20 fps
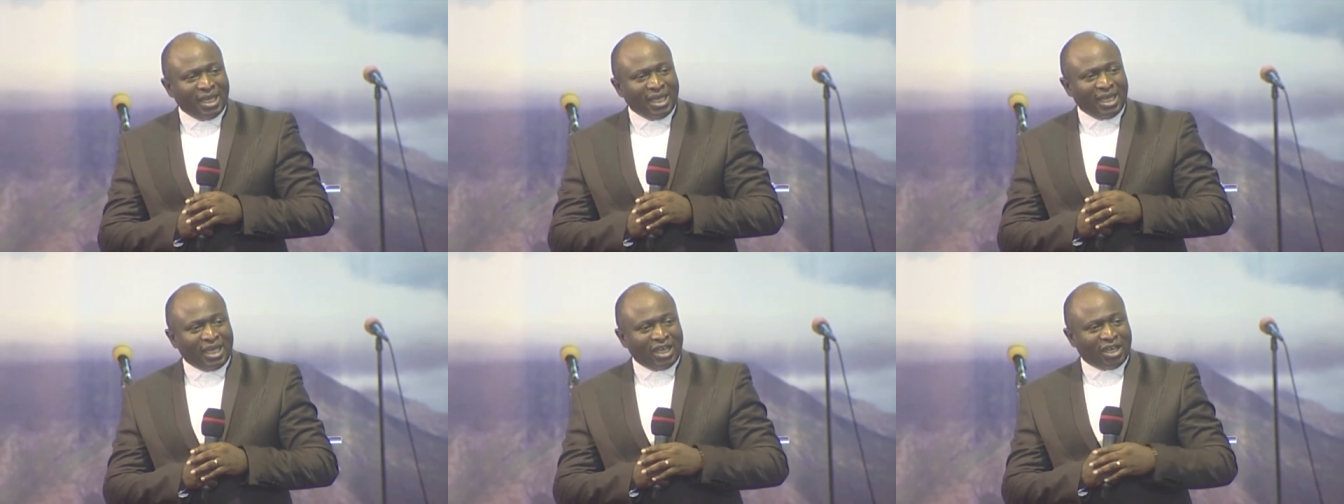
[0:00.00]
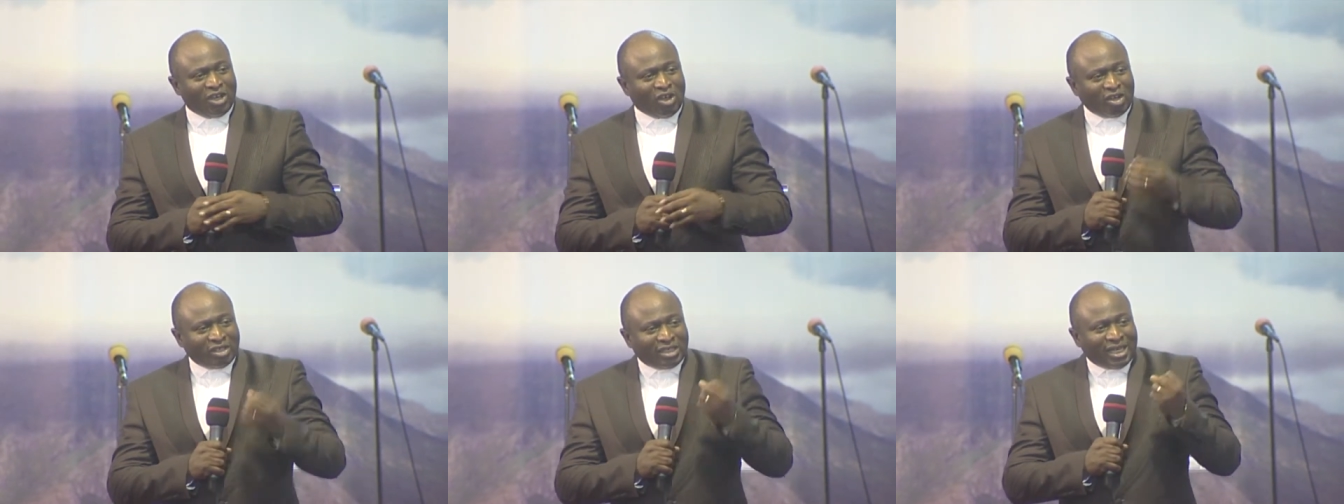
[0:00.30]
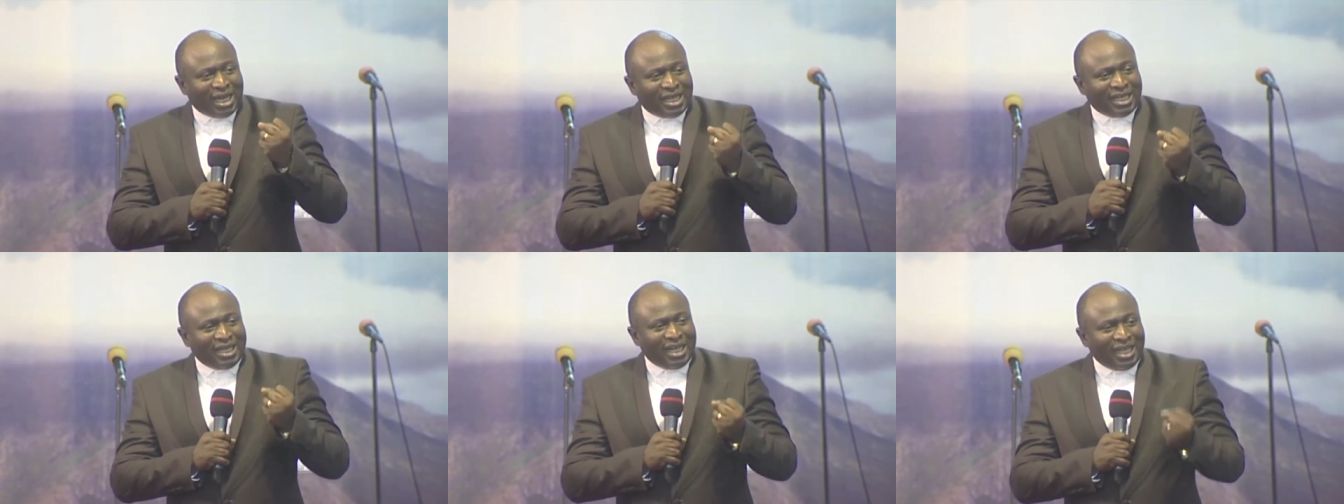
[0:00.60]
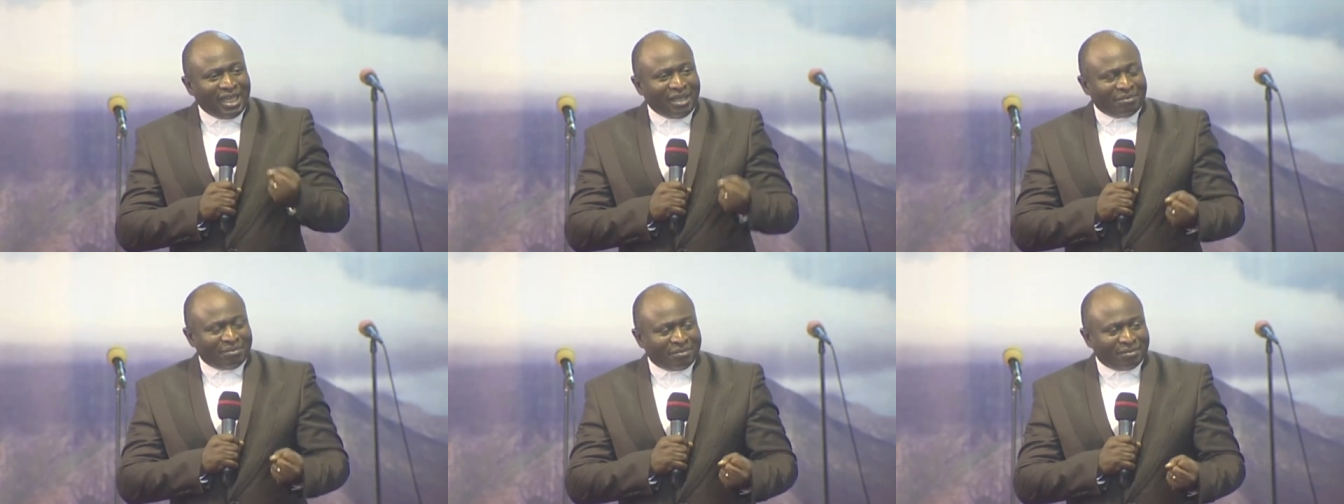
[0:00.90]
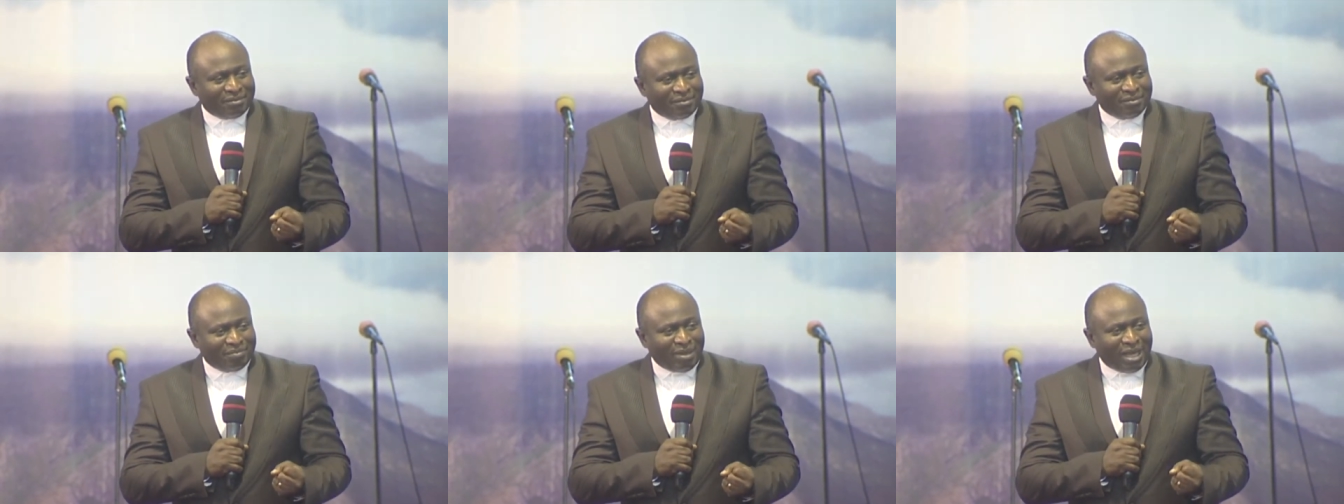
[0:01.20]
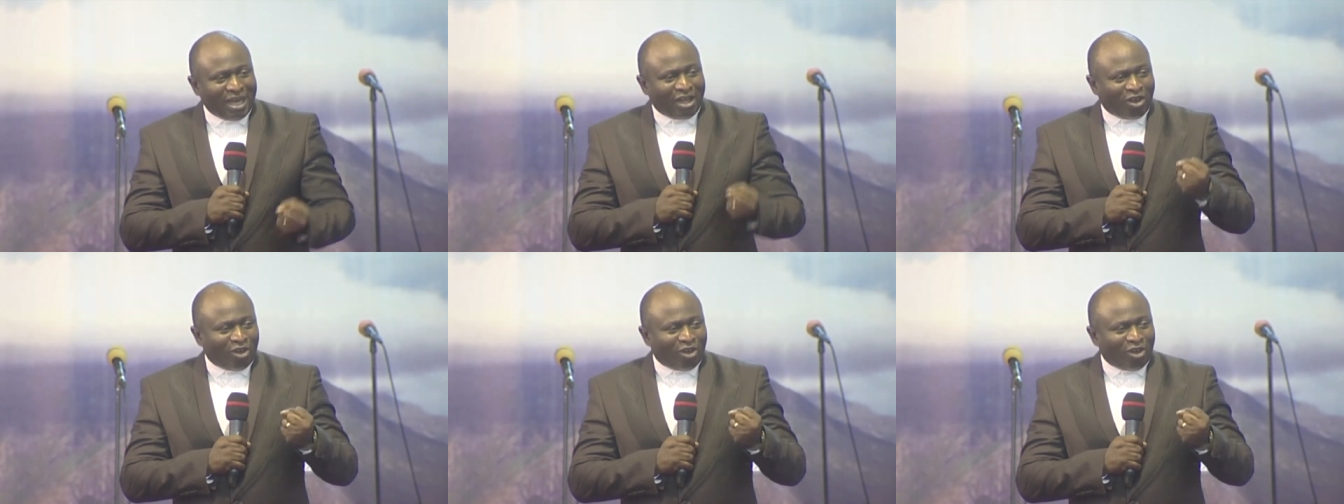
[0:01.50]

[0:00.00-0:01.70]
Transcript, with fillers: He got that name by